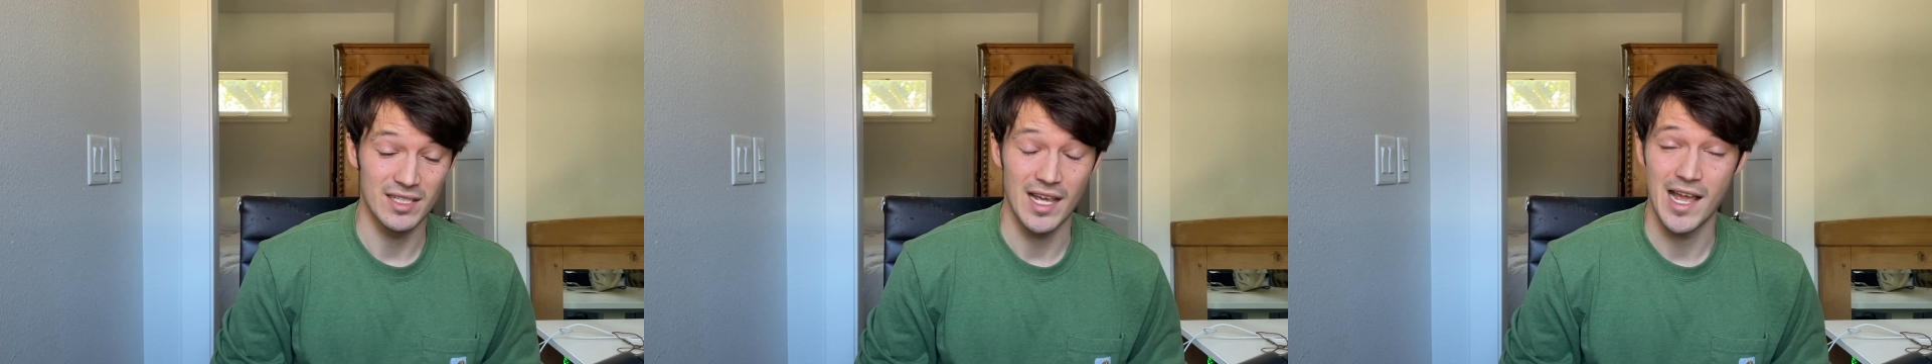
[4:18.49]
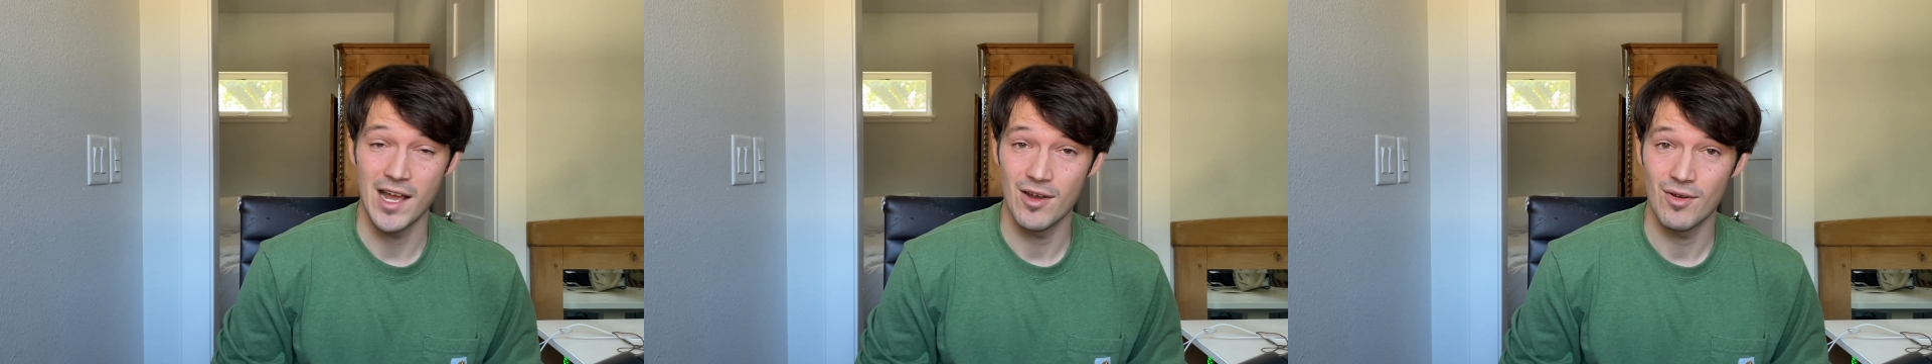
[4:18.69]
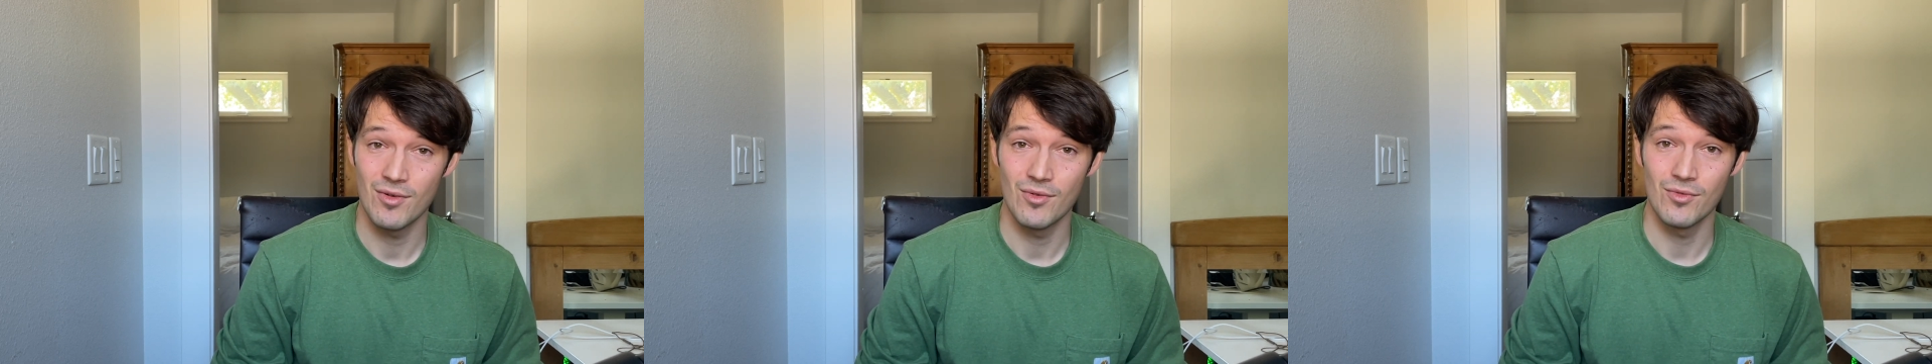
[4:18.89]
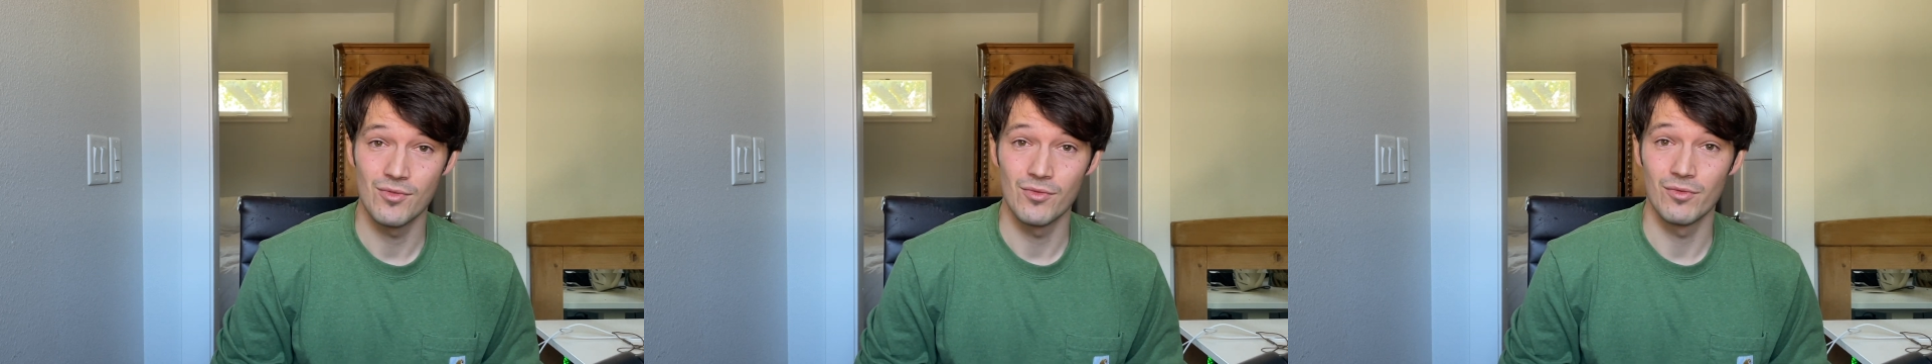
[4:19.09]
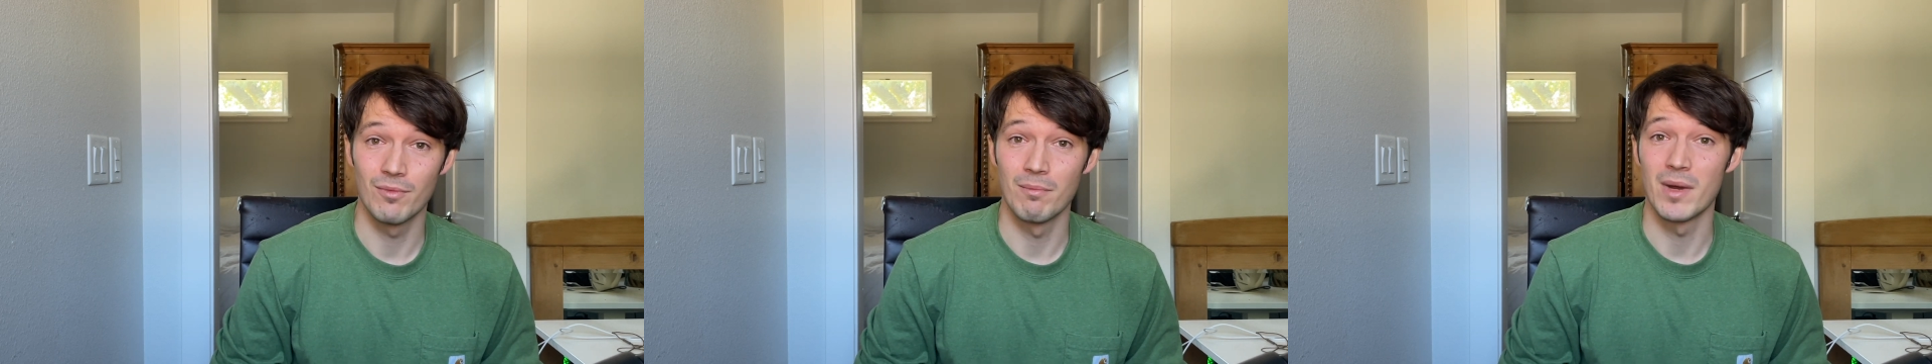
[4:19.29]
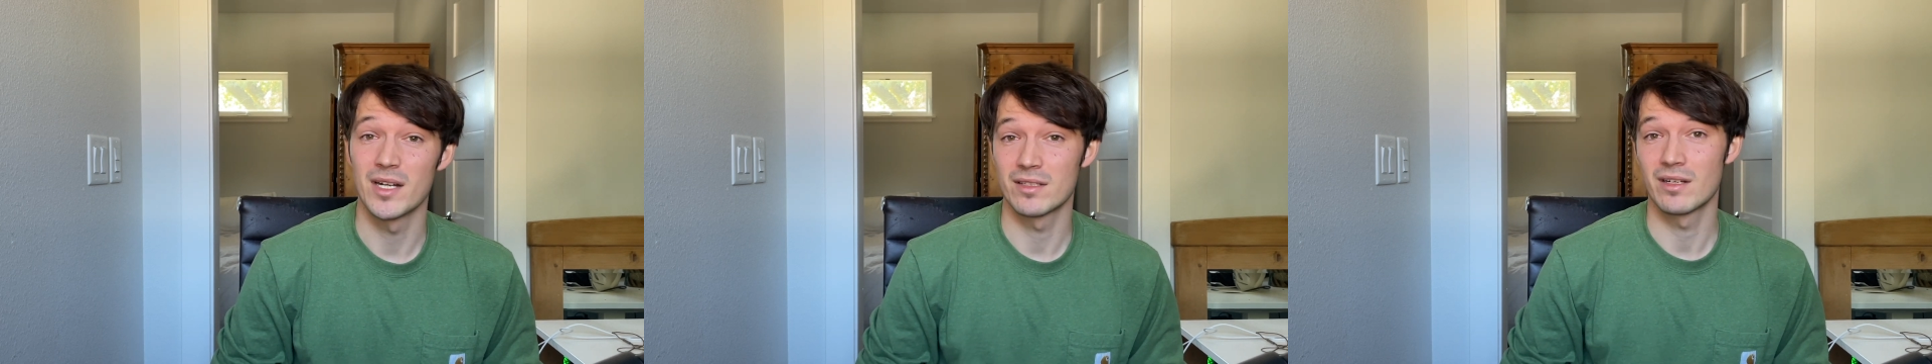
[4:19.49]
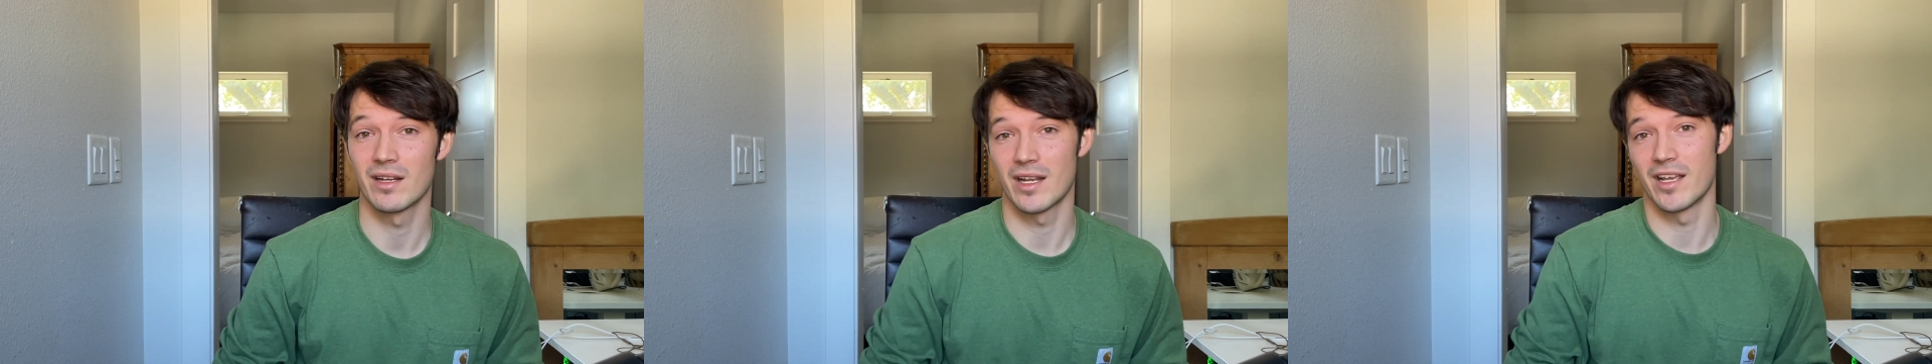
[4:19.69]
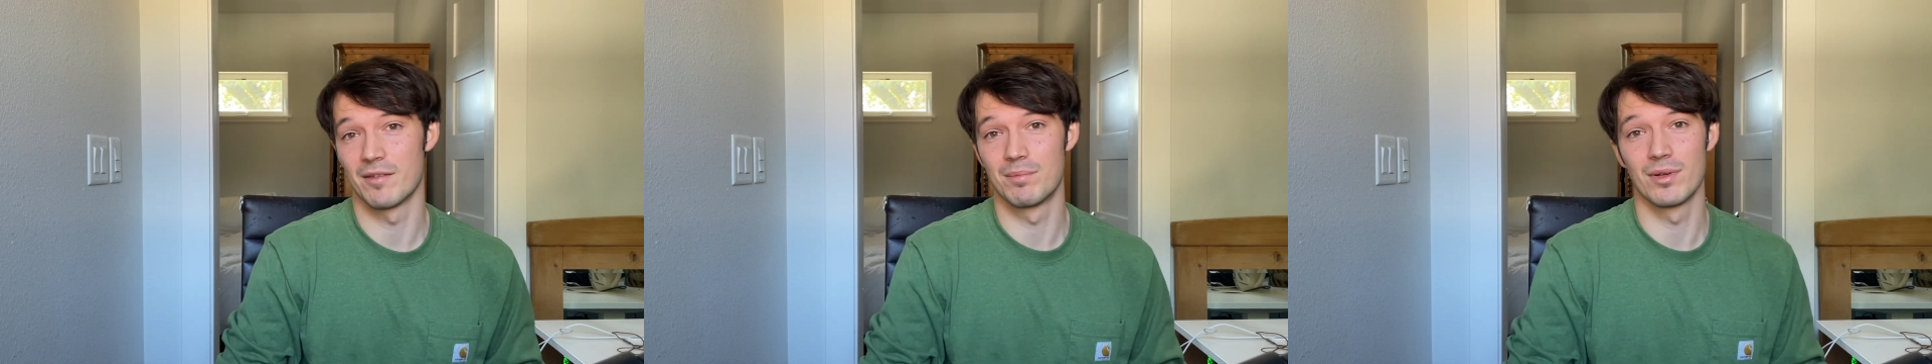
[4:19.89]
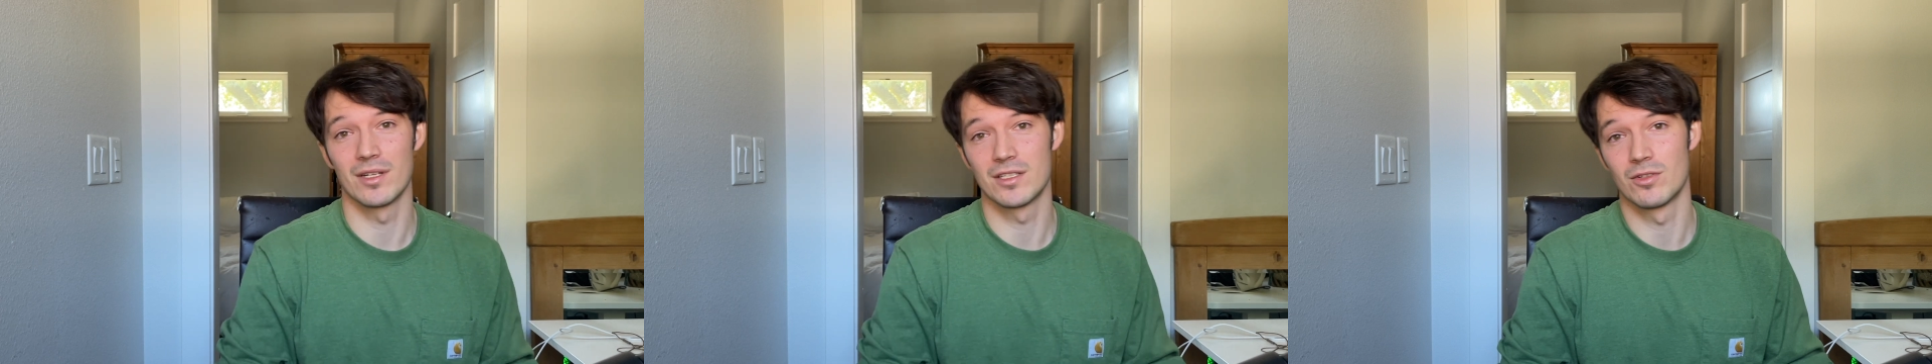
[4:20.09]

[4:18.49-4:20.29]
how much could I have put